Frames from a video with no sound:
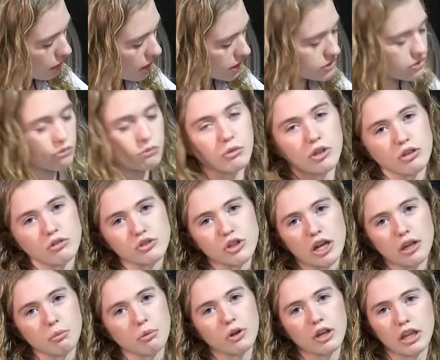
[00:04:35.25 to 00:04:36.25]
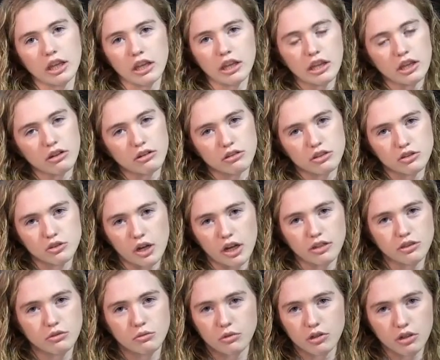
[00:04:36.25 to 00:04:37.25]
Also, when you tried to put it in gear, the
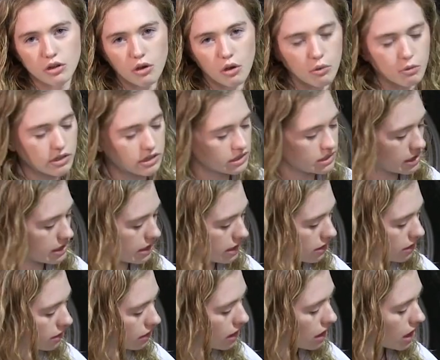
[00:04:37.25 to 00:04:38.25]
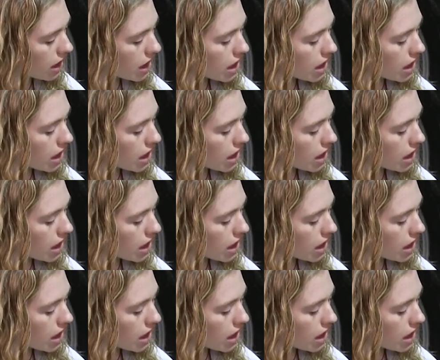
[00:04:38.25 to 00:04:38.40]
tractor wouldn't go into gear.